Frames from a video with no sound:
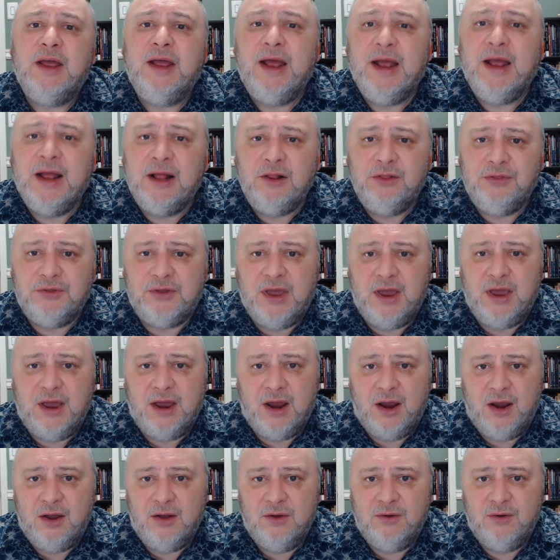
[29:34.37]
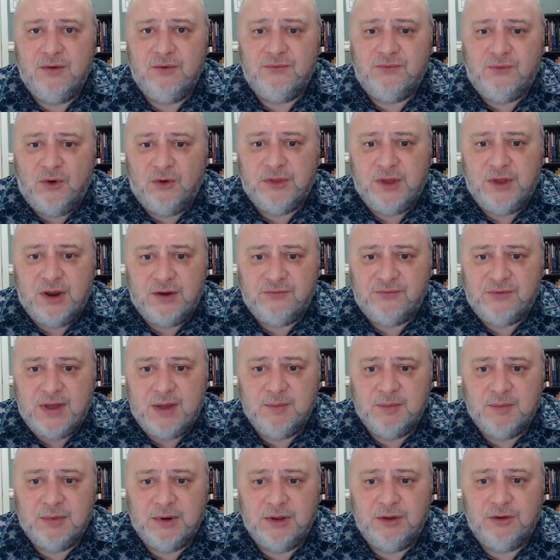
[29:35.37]
health care for their
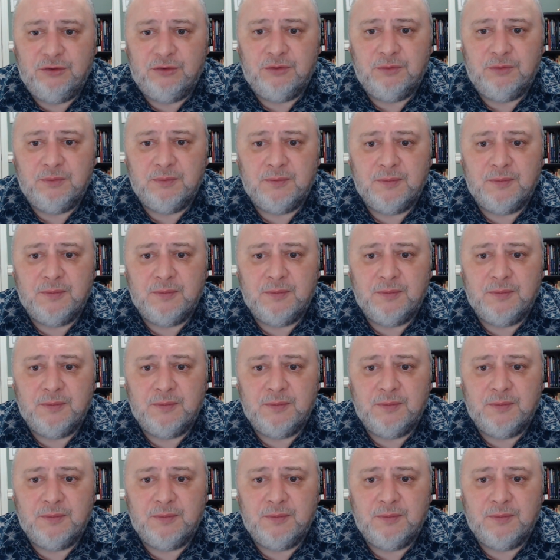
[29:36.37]
families.